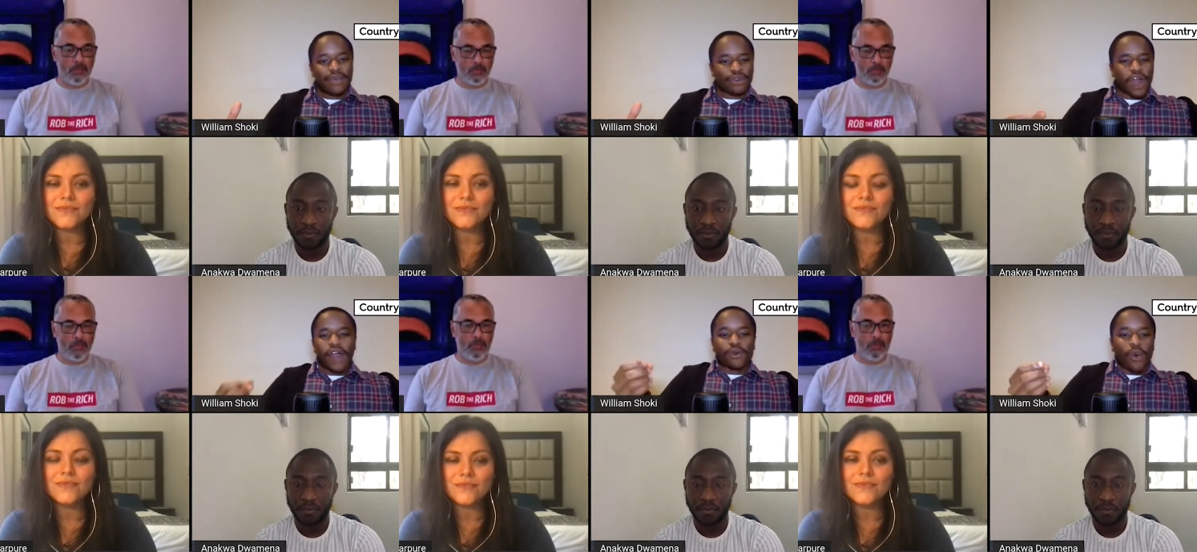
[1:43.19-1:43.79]
Speaker 1: we're
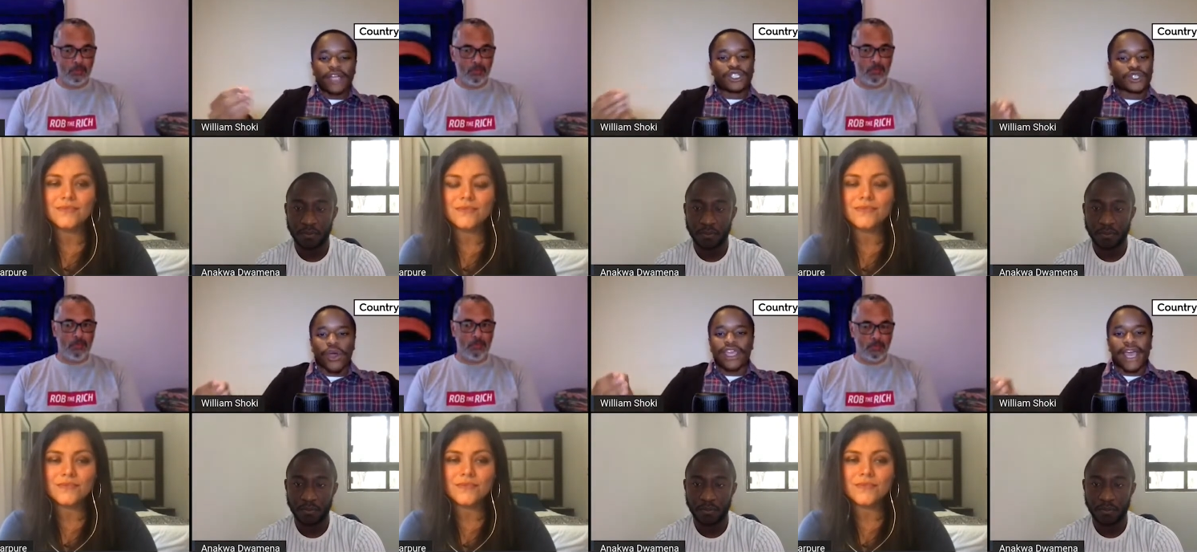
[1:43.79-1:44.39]
not quite
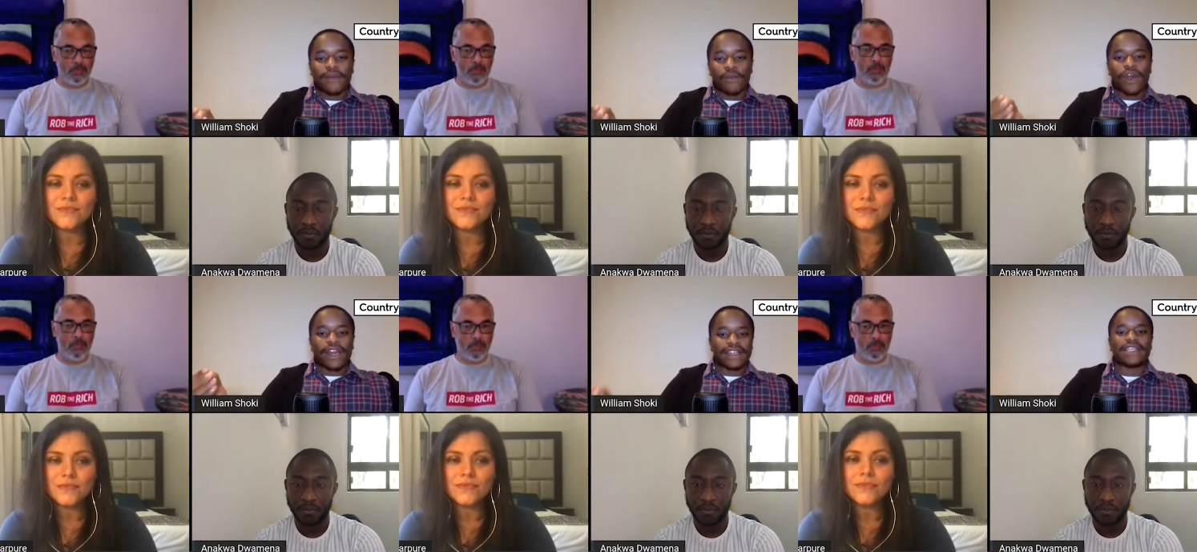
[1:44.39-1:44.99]
sure yet
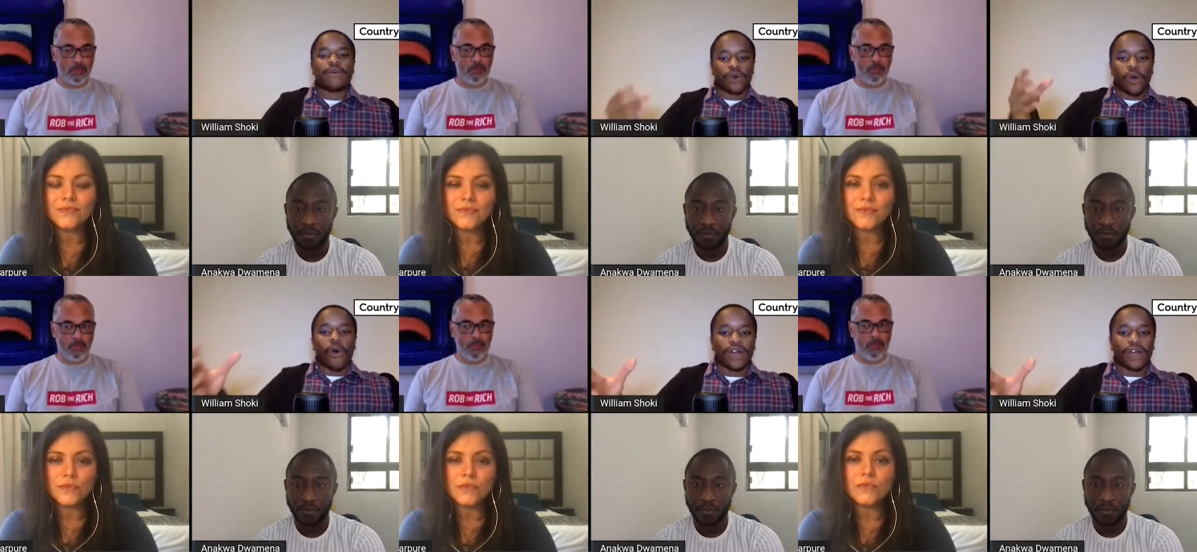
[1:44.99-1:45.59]
what it is that we're
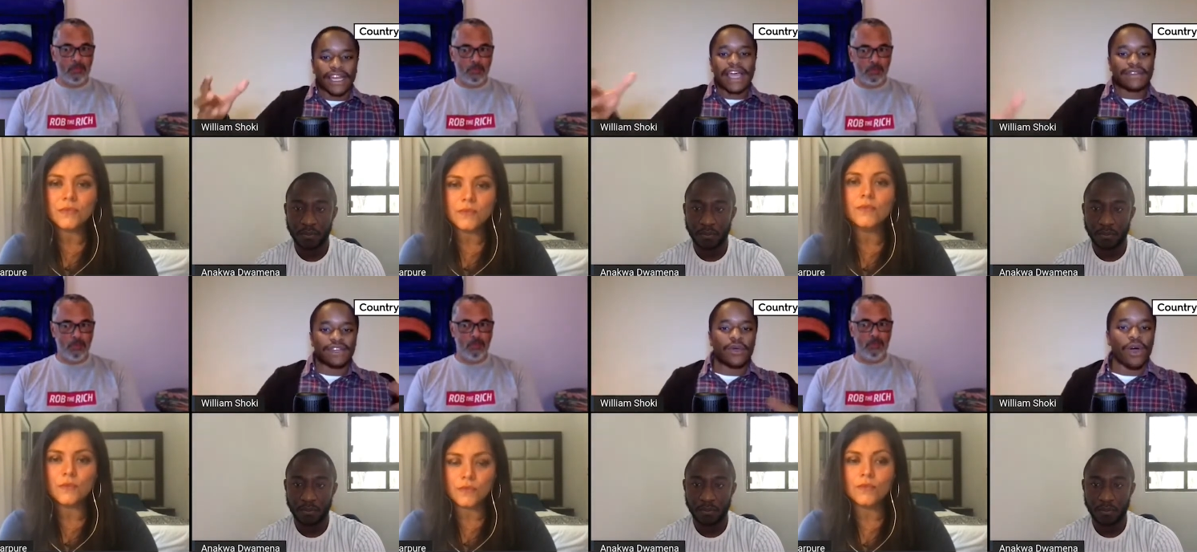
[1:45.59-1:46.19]
all
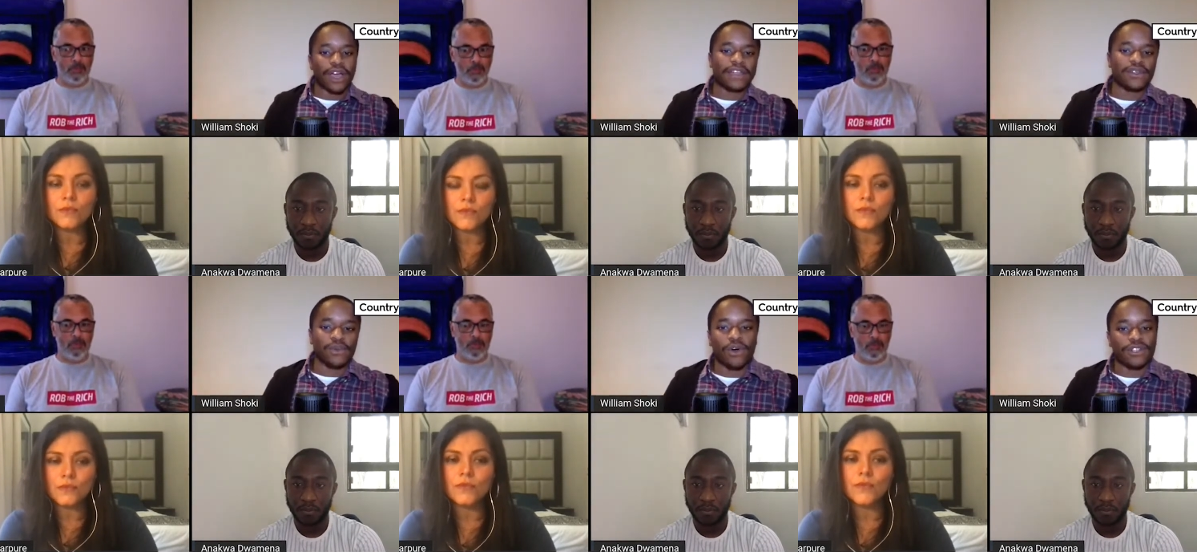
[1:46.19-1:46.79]
collectively working
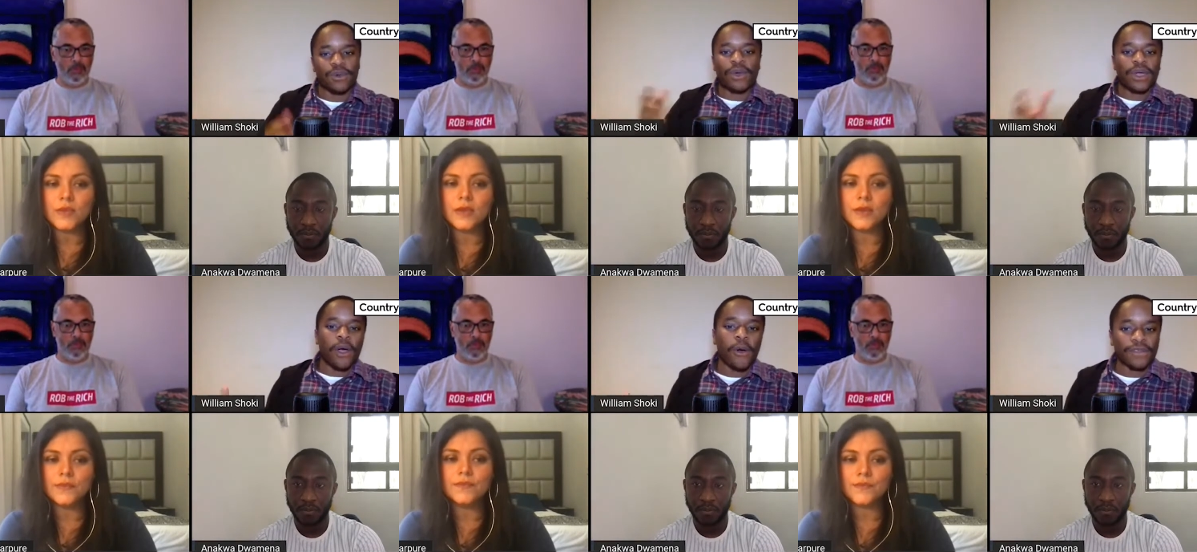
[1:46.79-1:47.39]
towards or
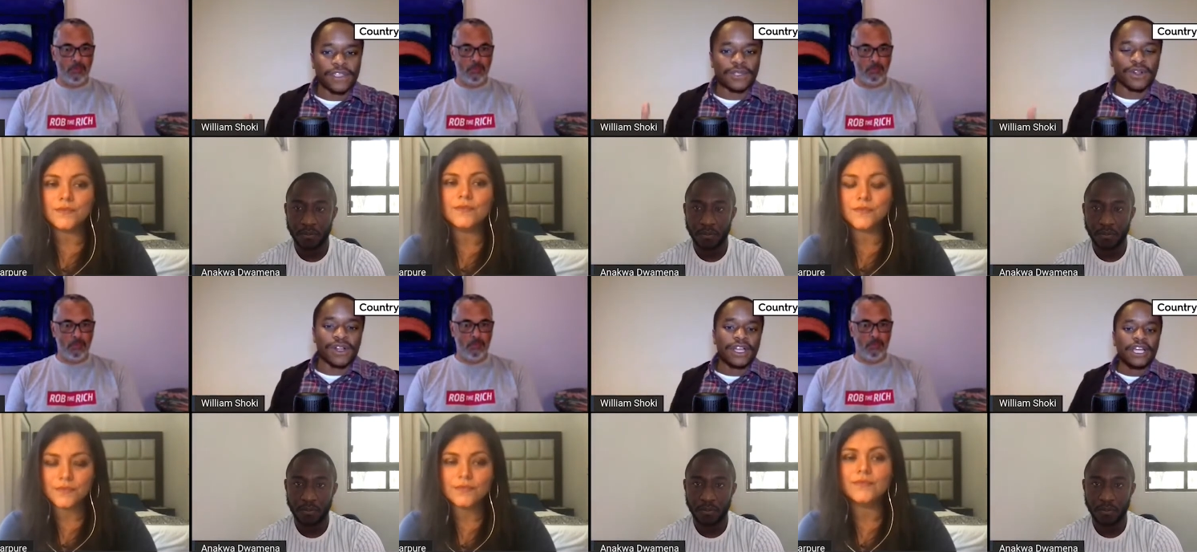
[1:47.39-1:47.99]
yeah. we hope this
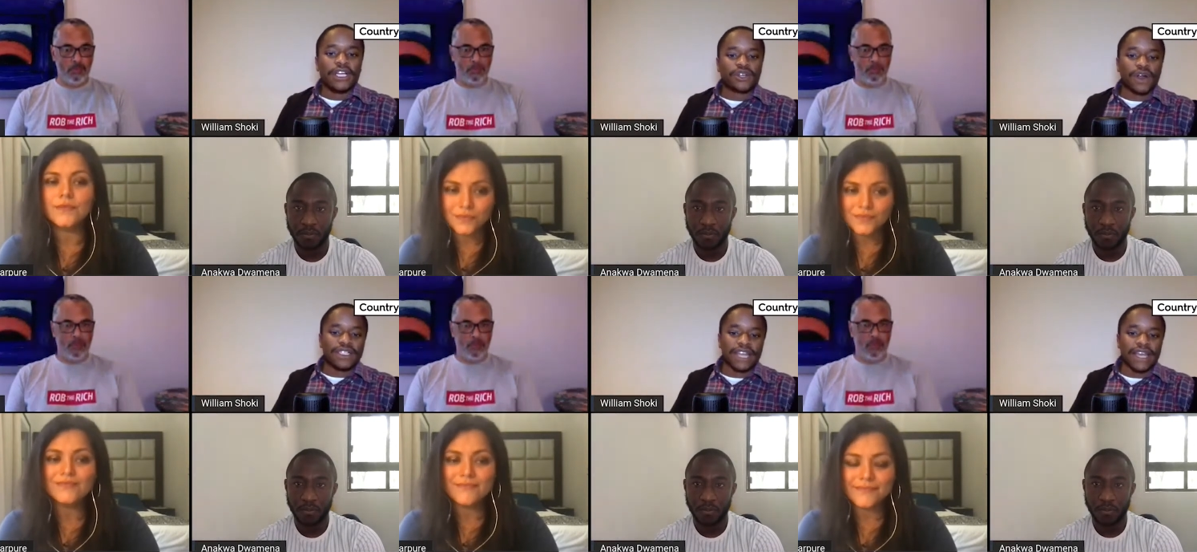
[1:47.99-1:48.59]
will
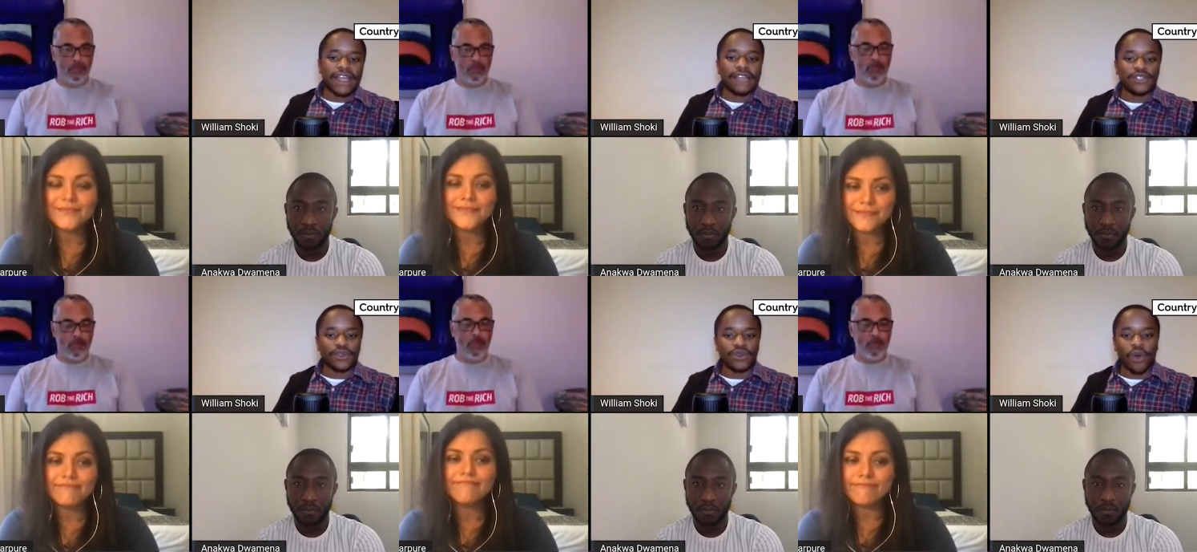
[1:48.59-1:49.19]
translate
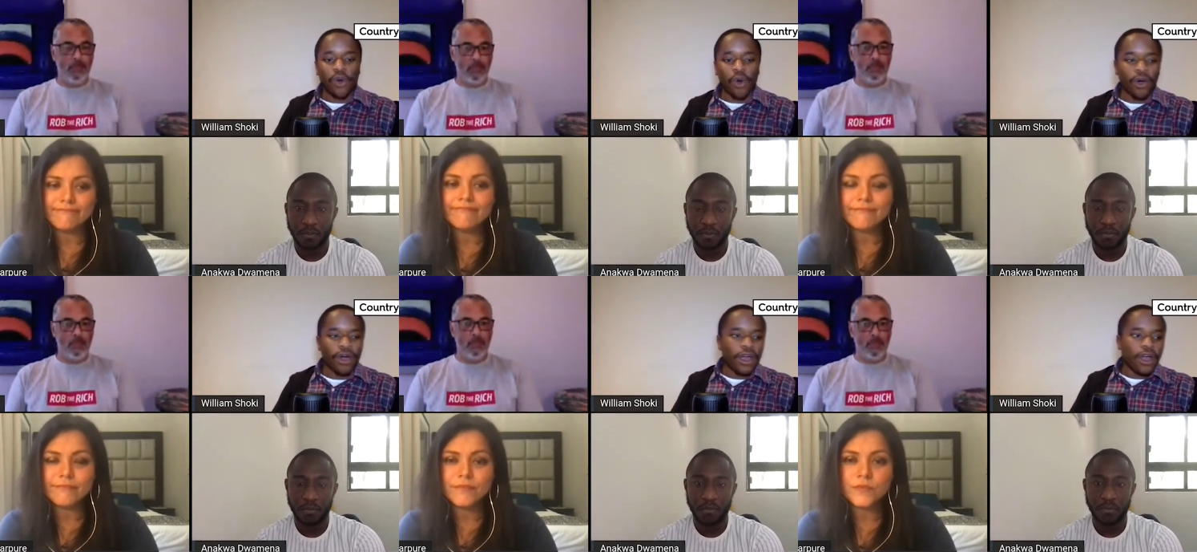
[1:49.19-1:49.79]
into
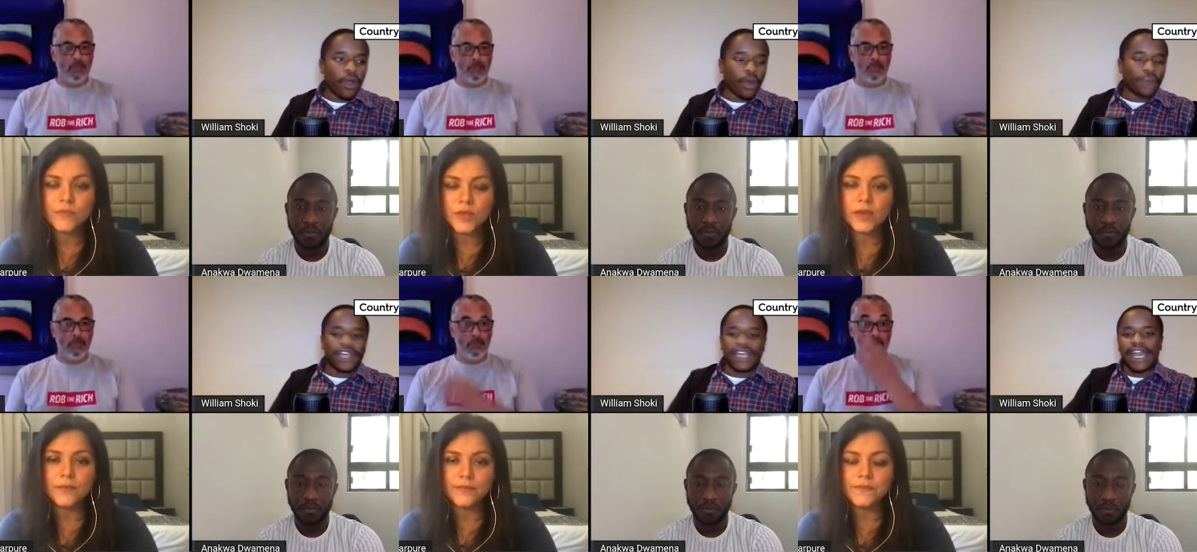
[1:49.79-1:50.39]
or what
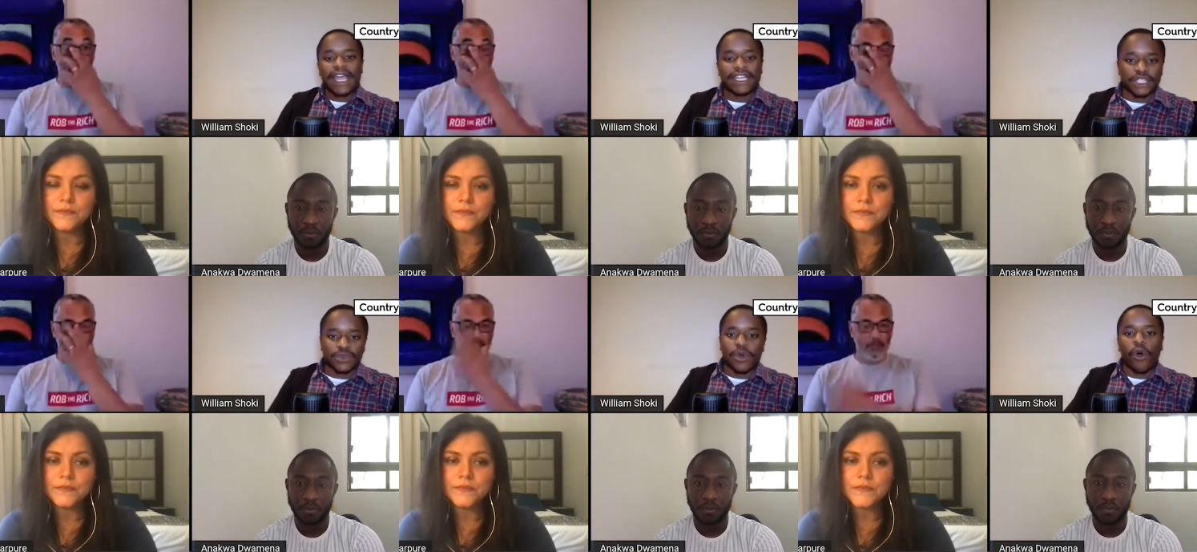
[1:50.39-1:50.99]
yeah. the connections
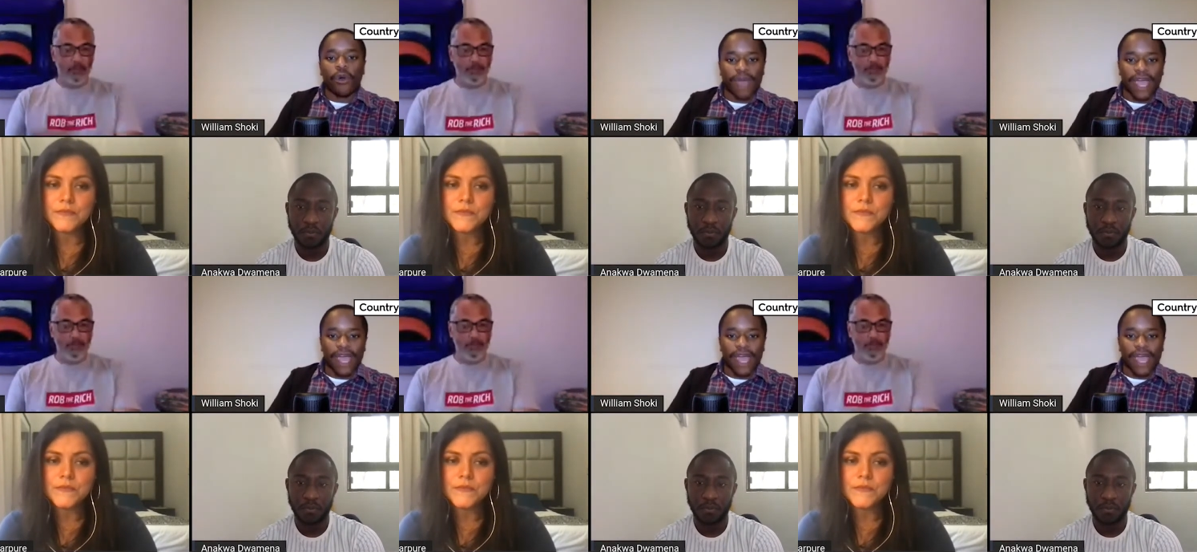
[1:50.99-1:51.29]
we're all